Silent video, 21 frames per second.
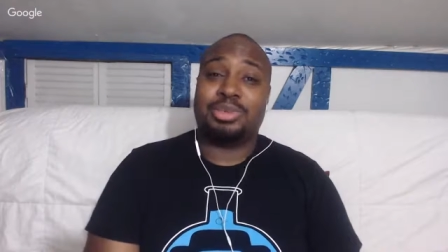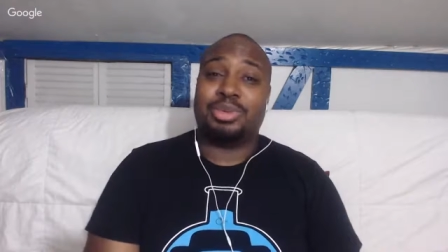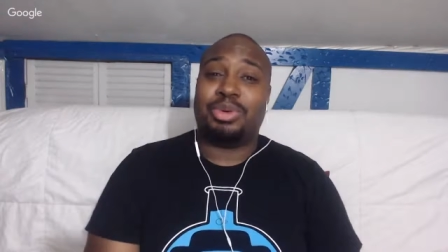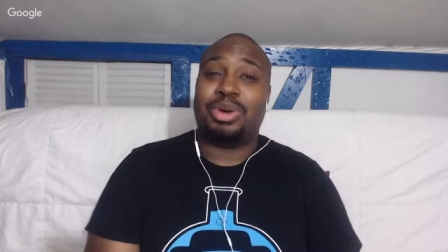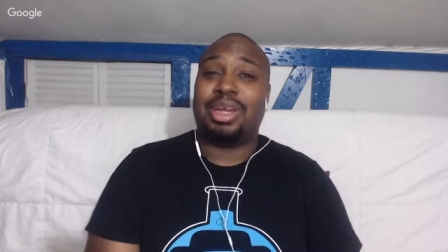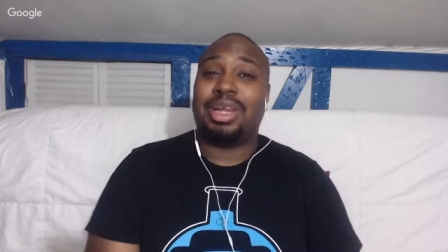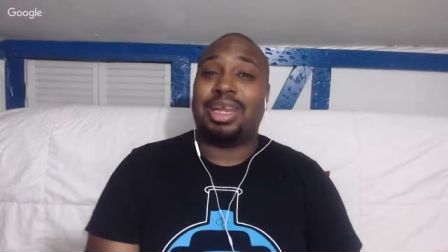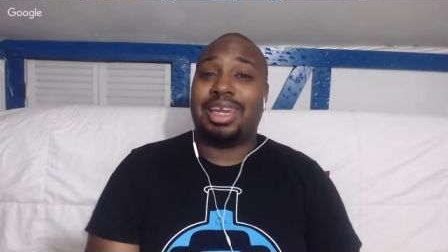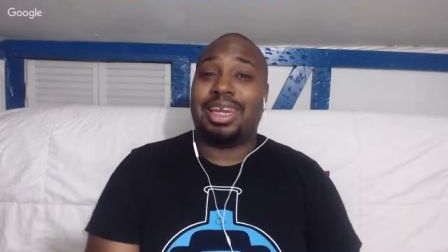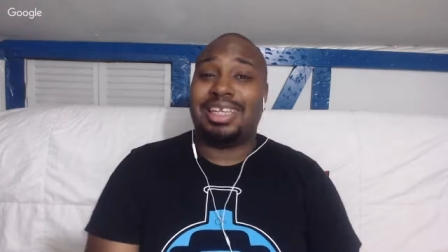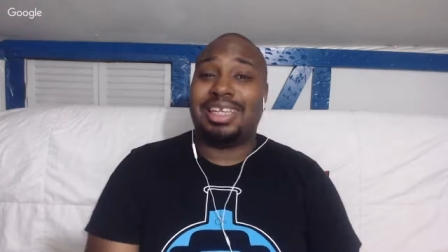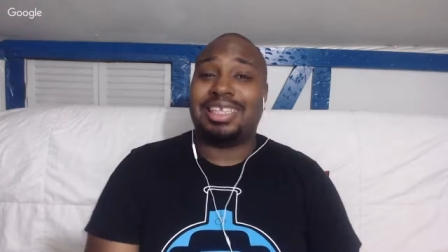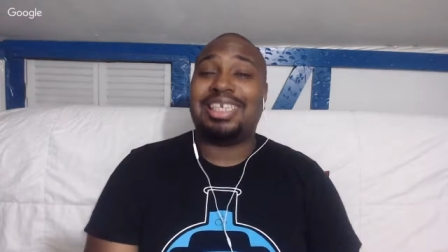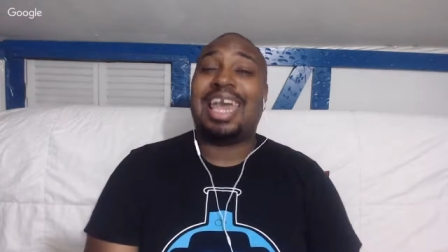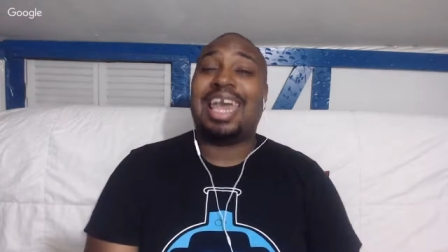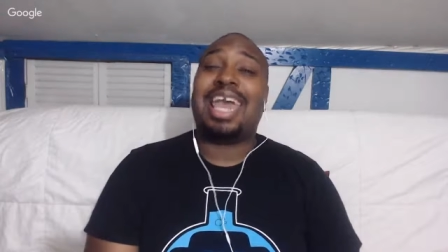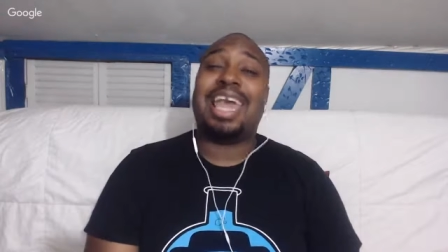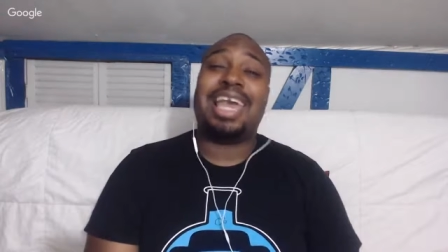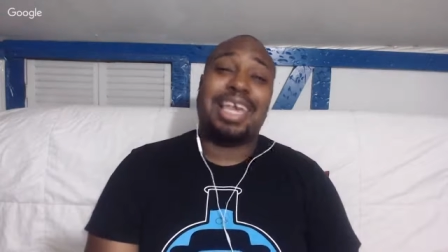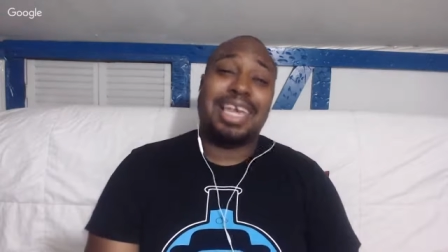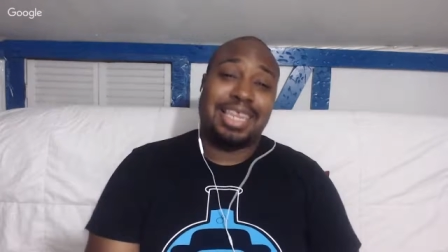is willing to
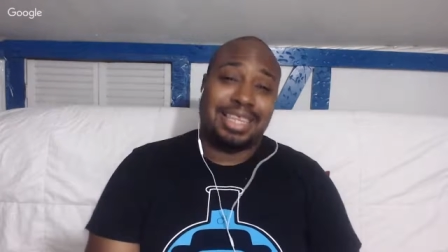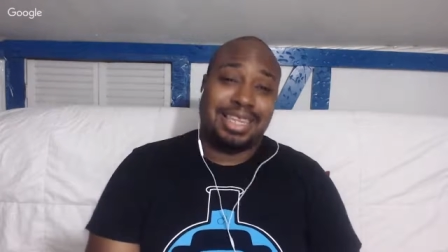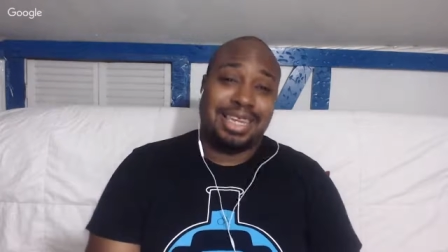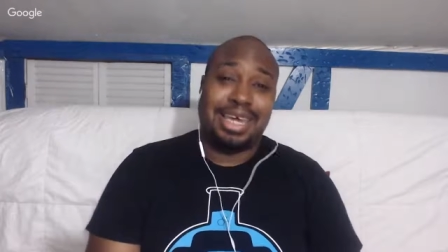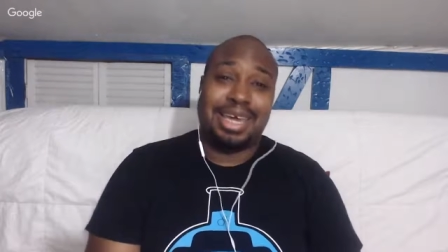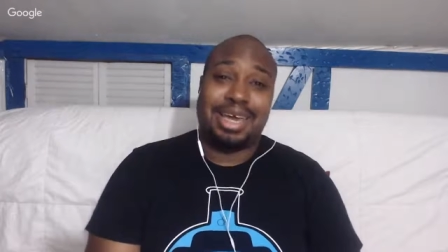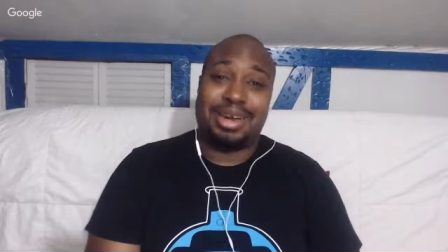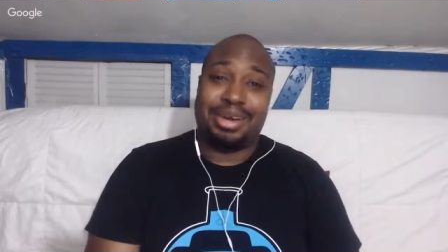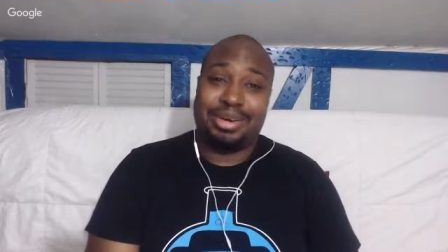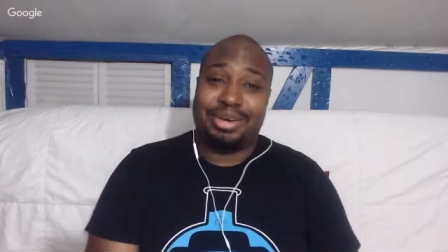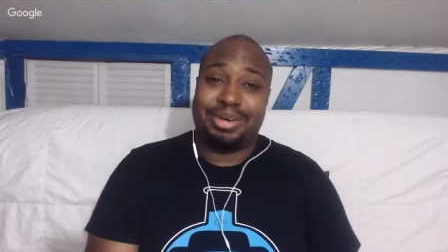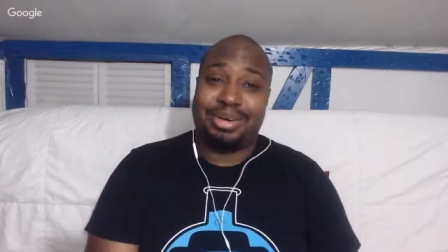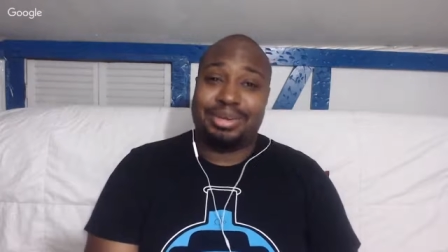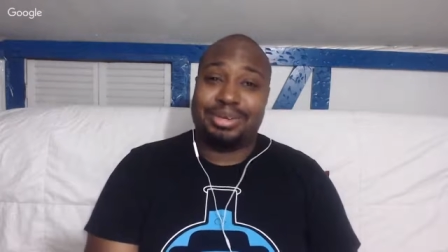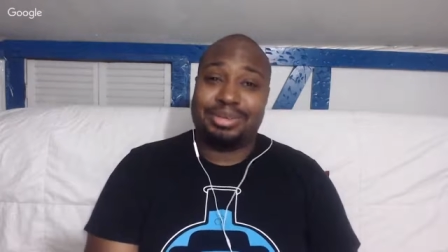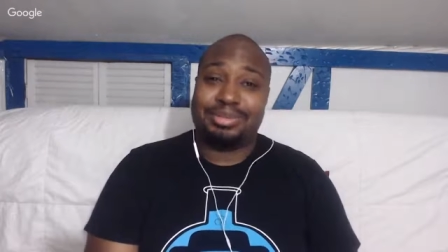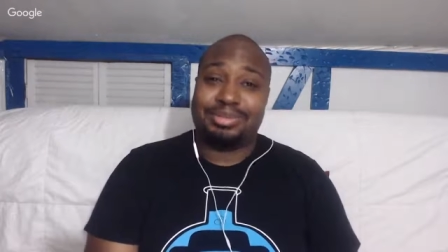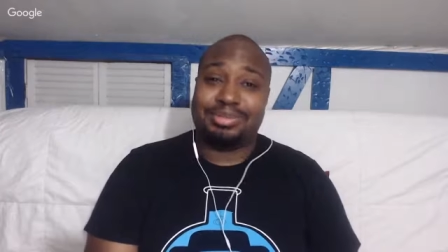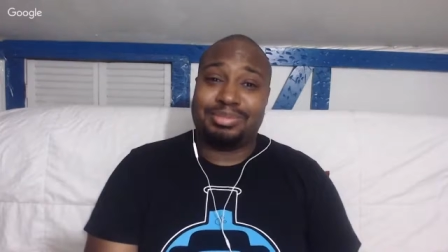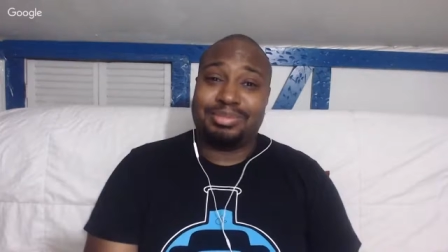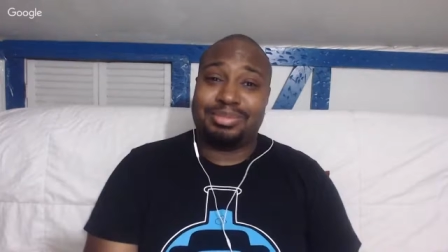take it there
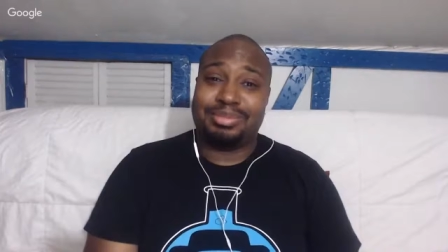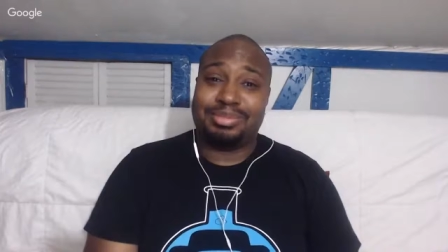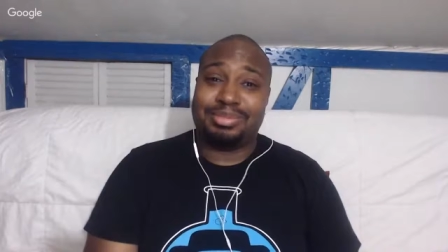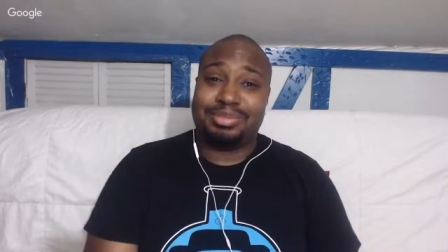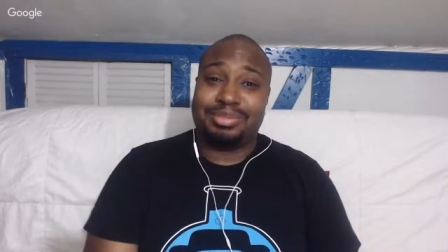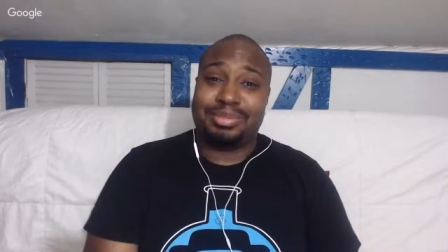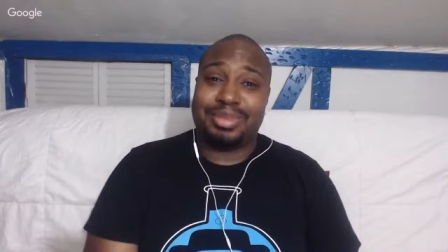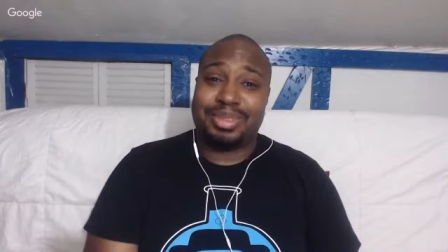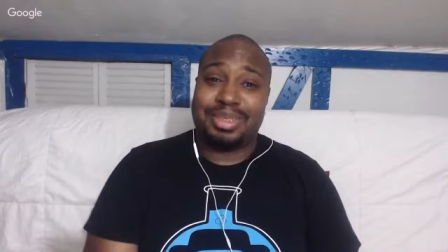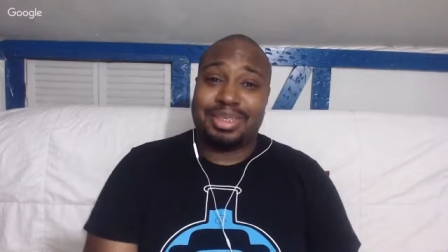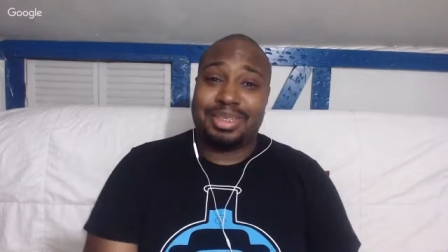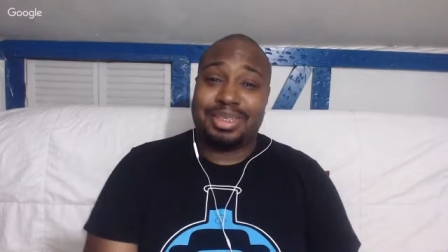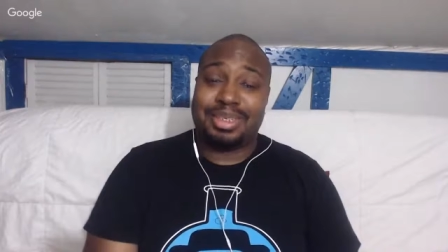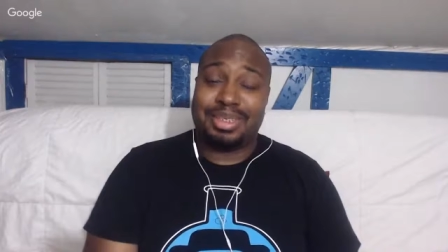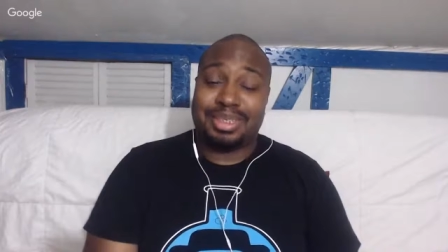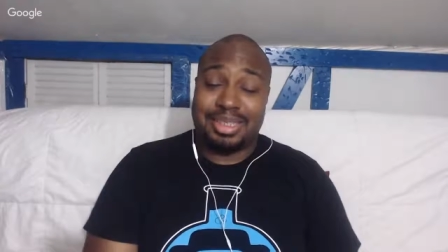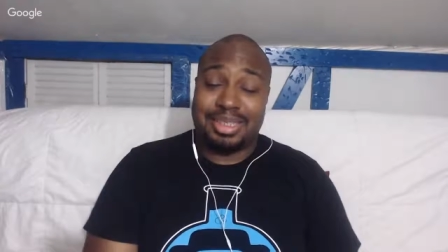yeah.